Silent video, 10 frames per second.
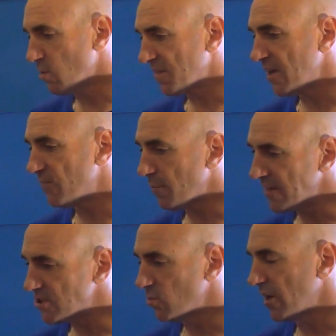And with that
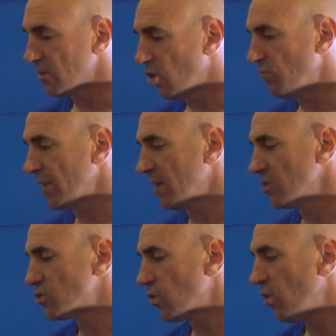information, we can hopefully
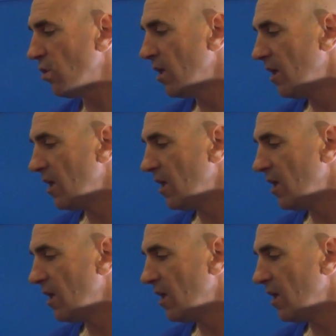control